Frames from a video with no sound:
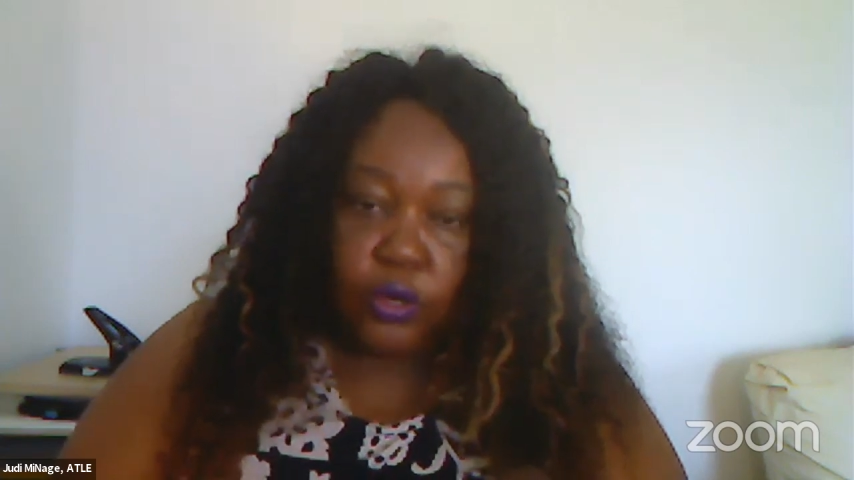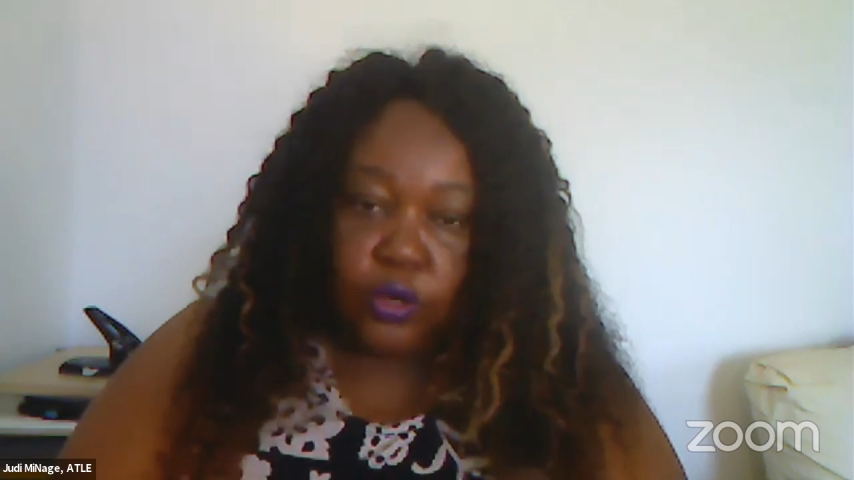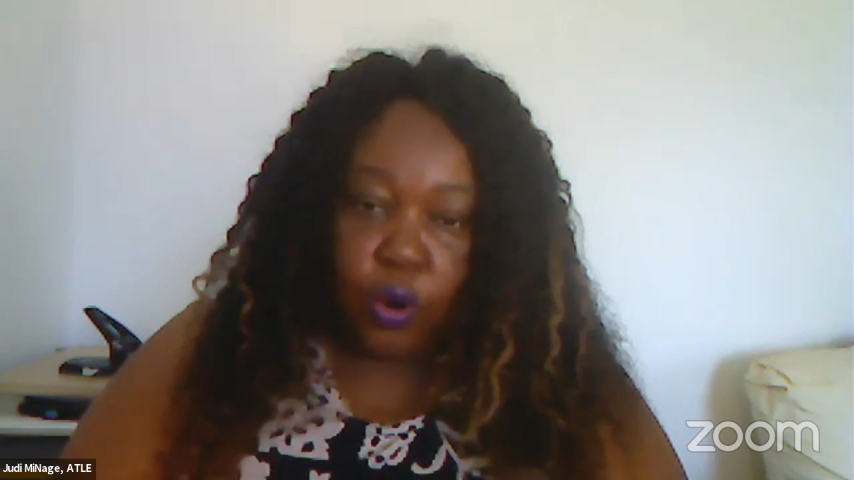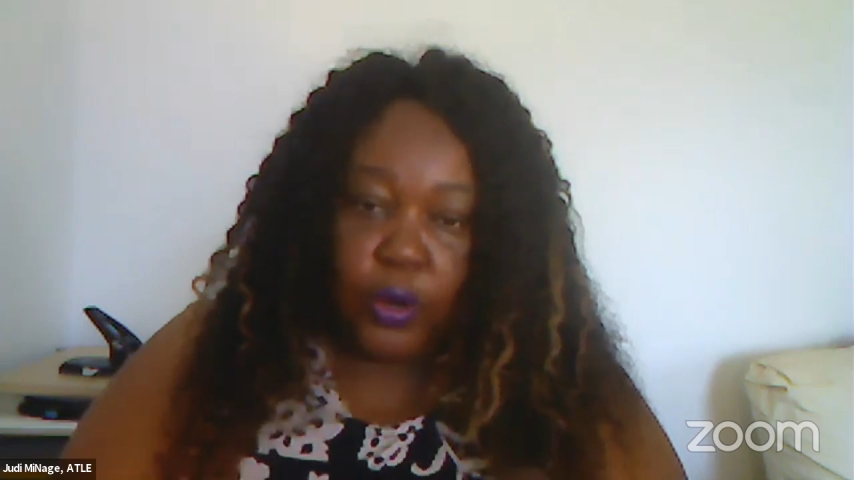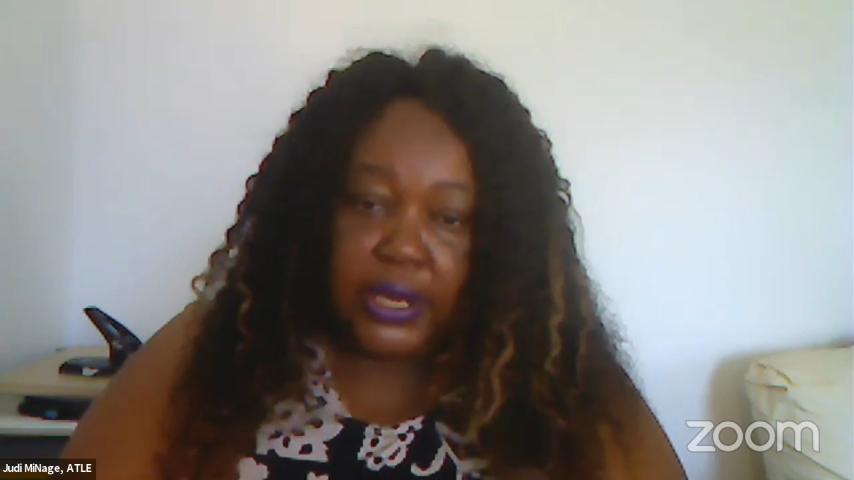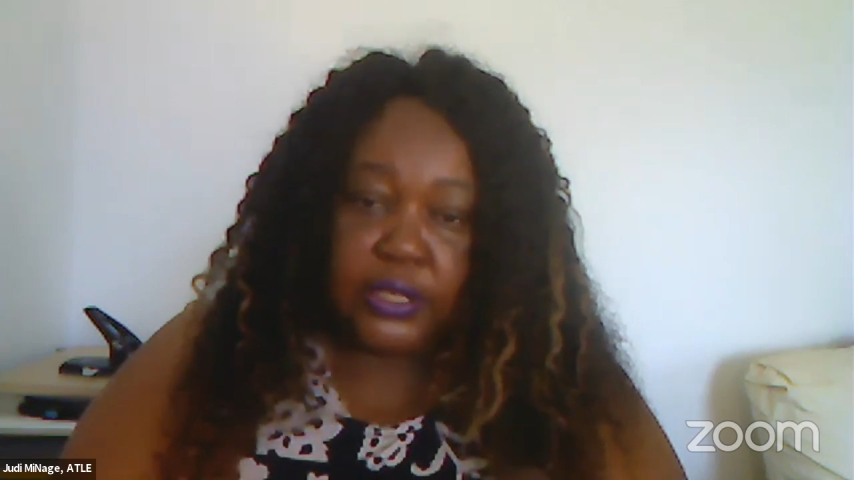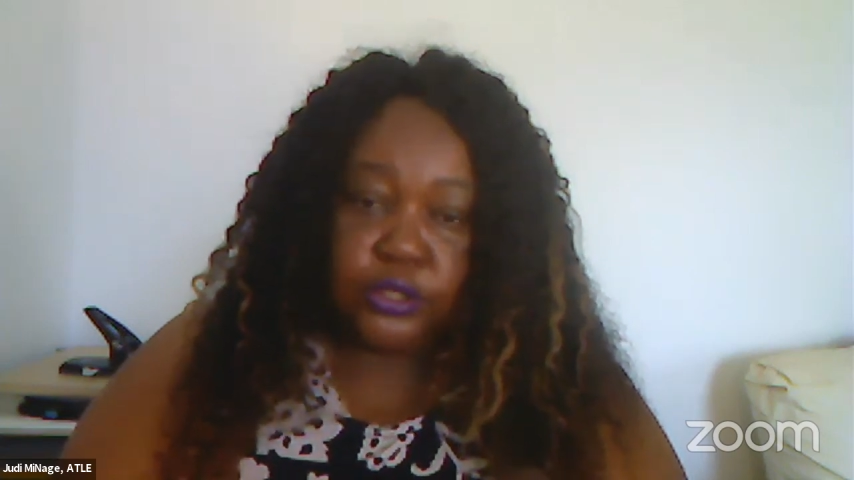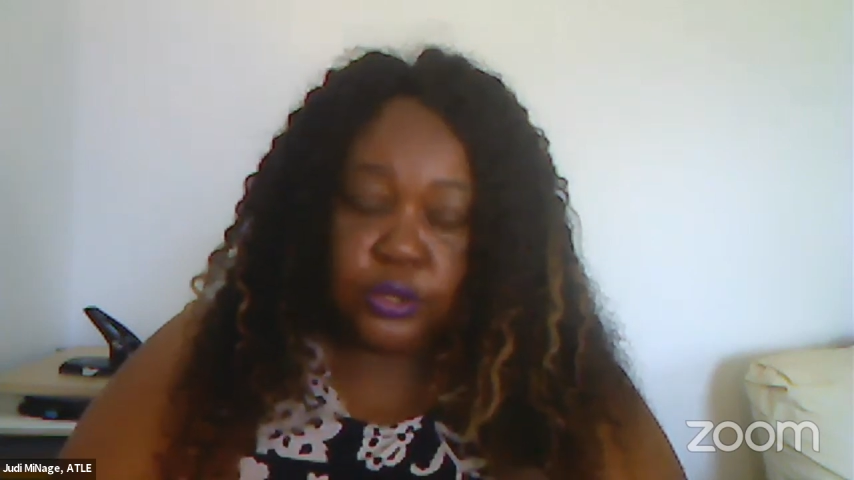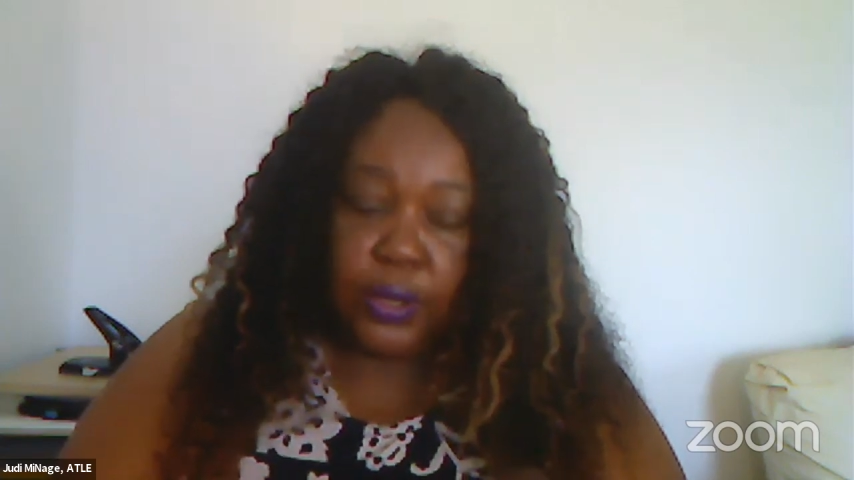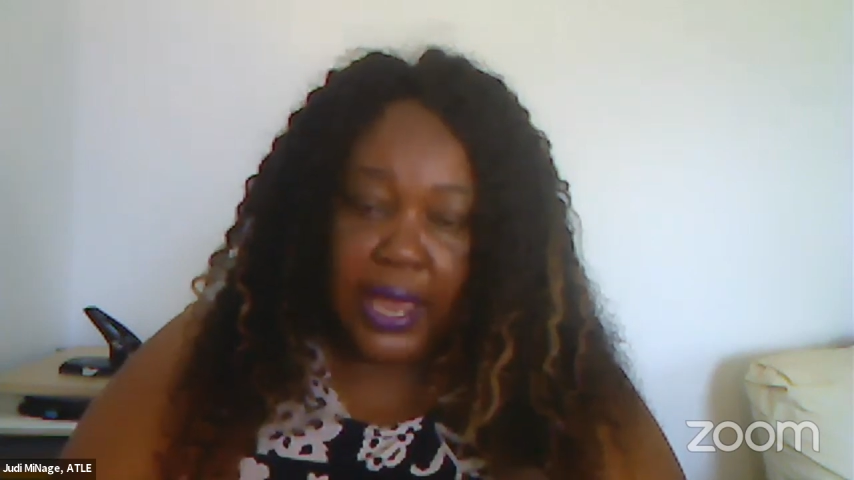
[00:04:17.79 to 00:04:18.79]
going
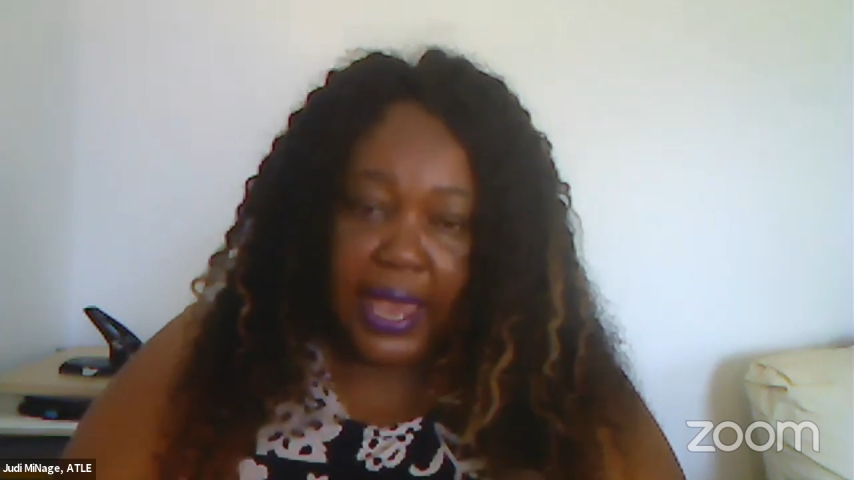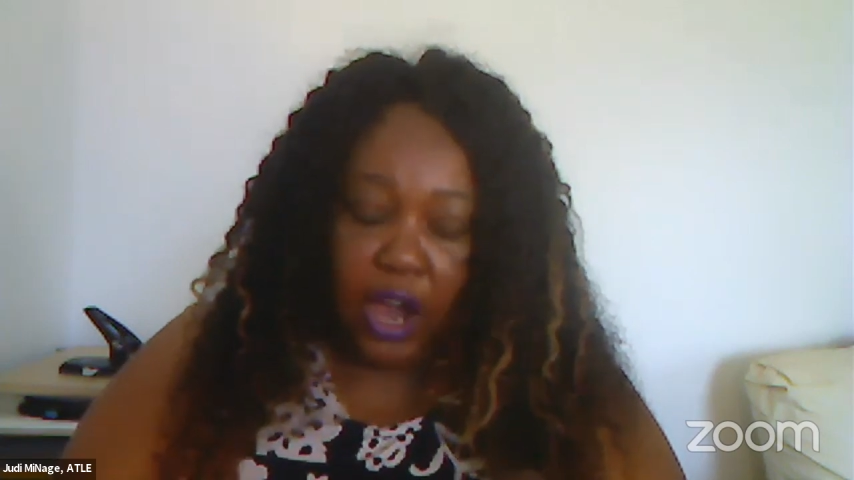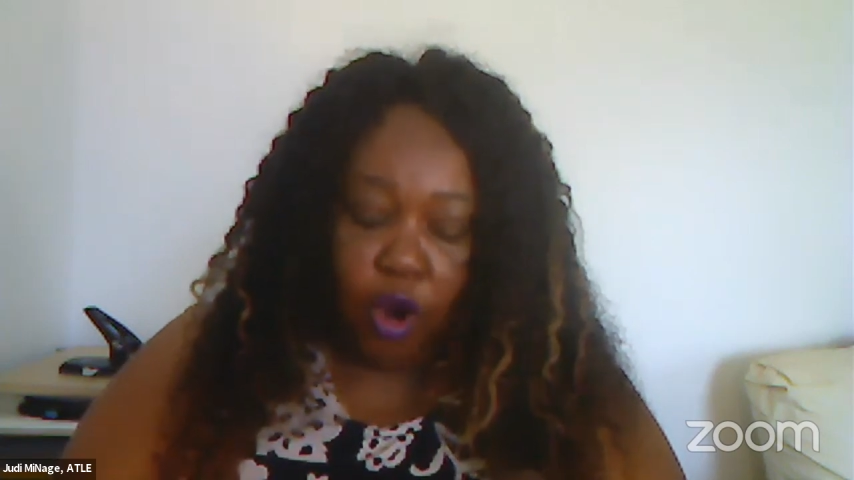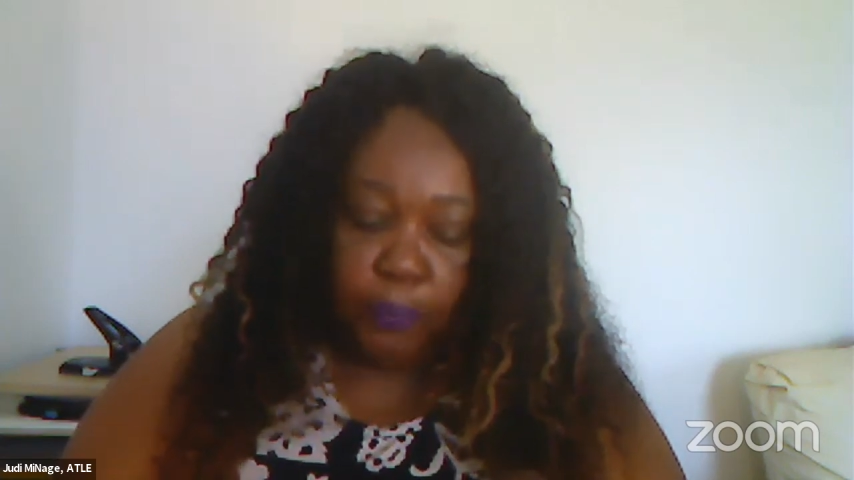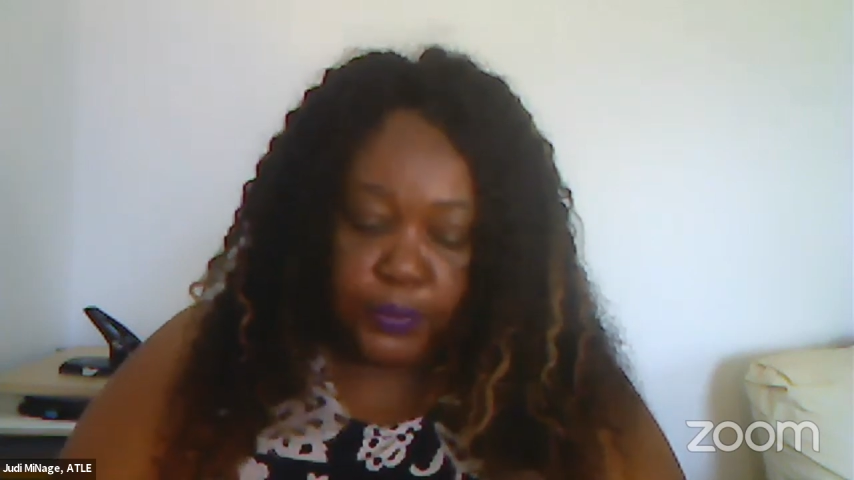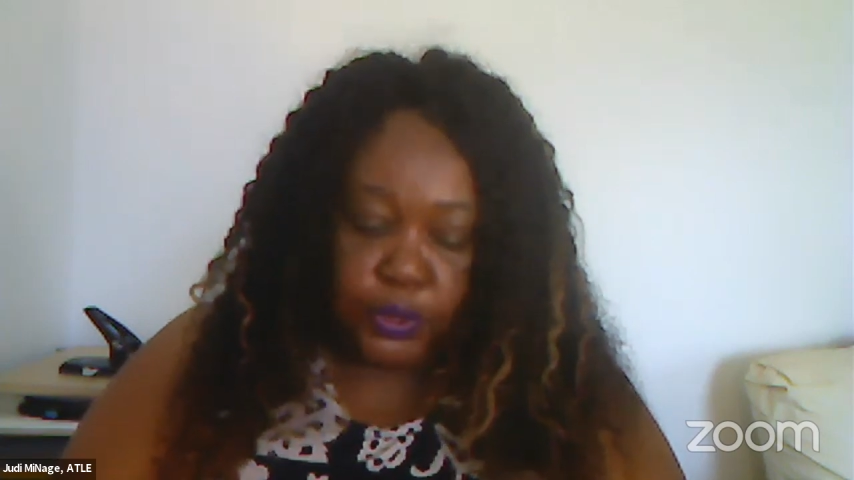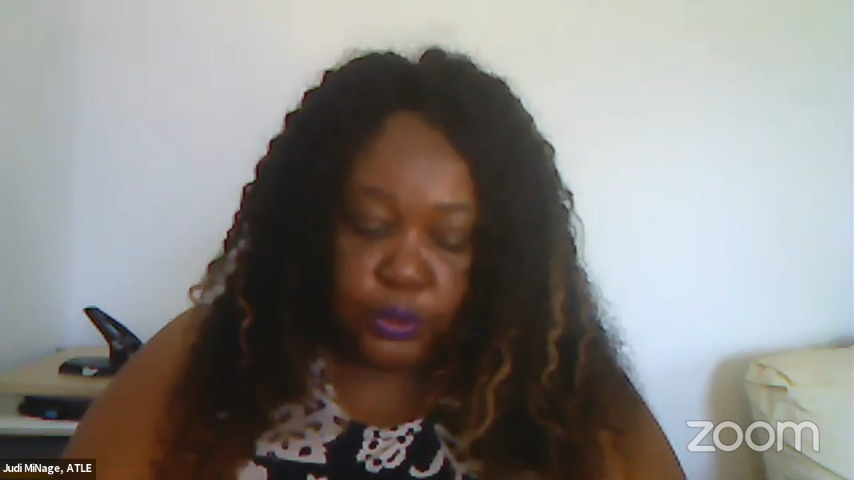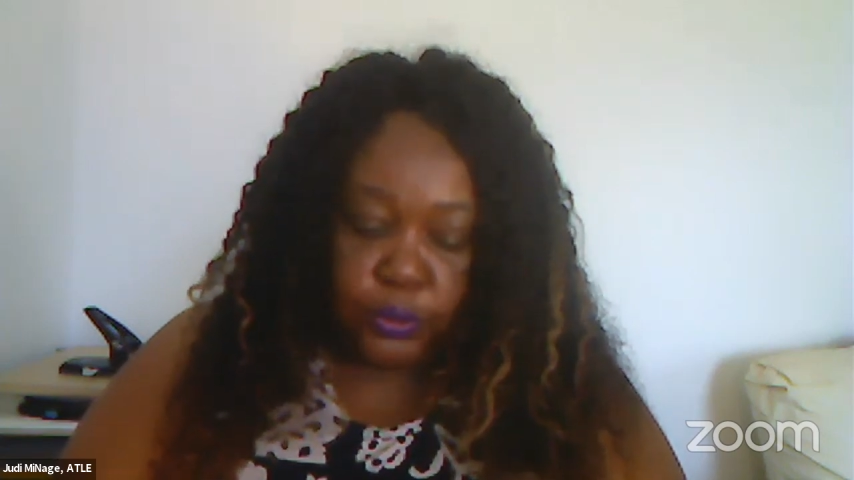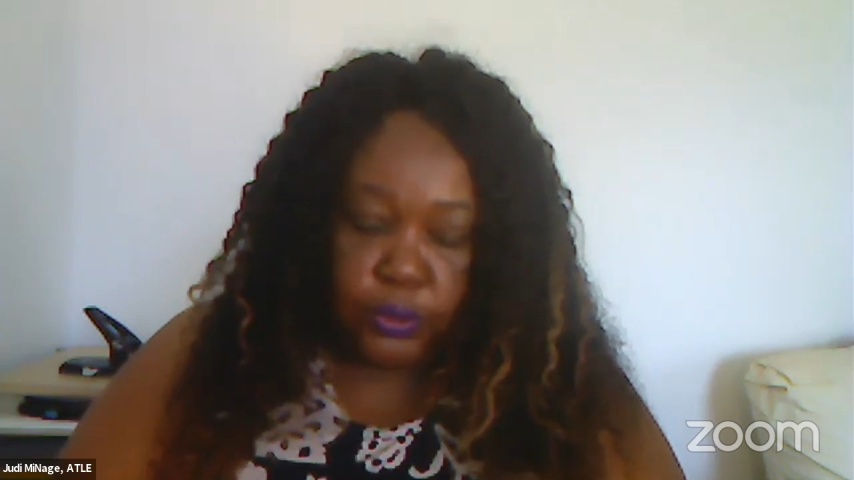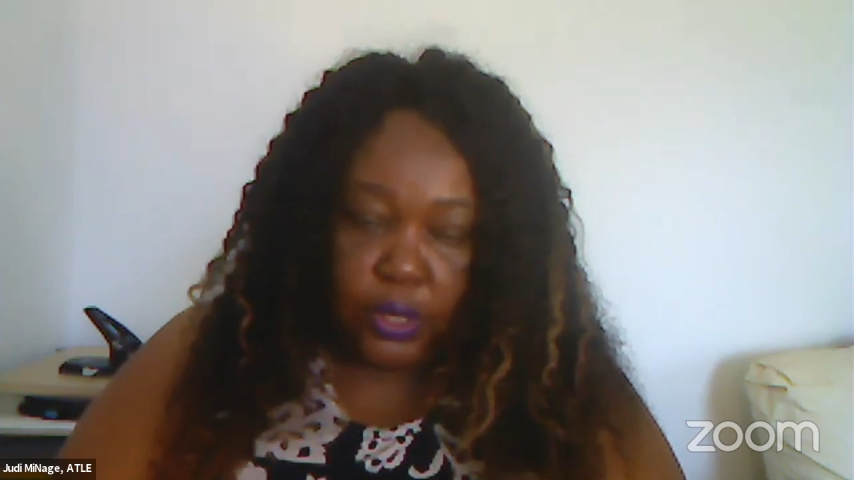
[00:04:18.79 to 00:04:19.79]
to help
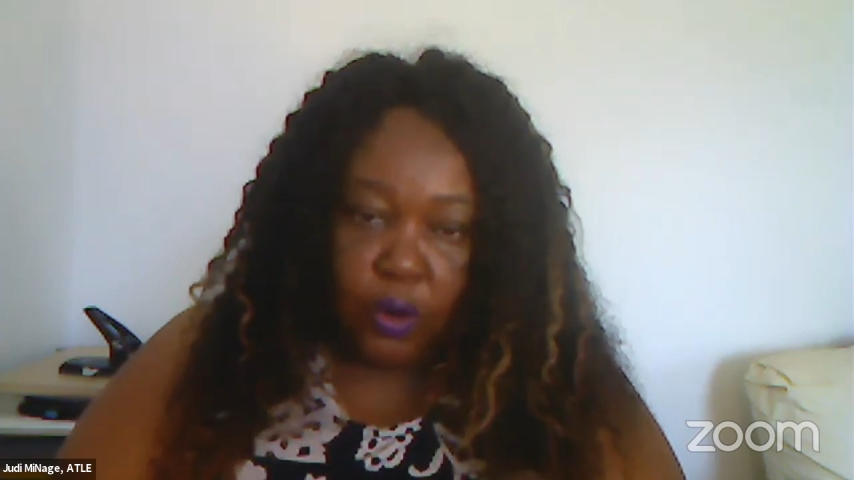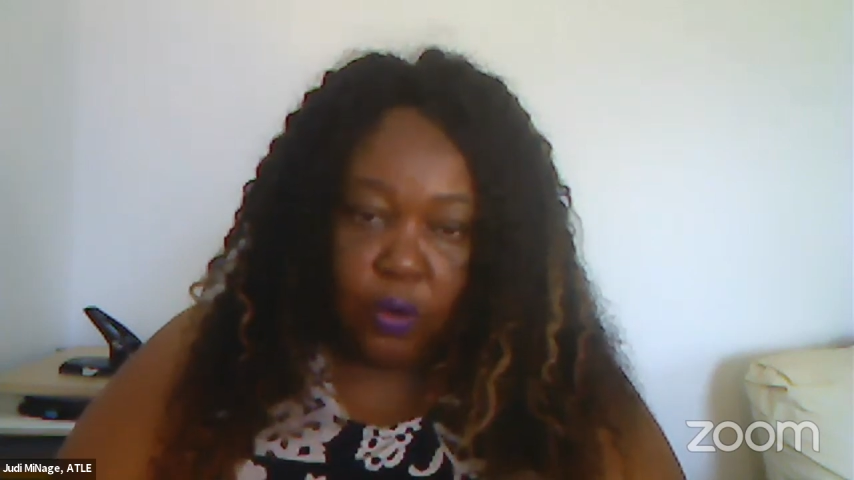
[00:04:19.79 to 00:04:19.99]
you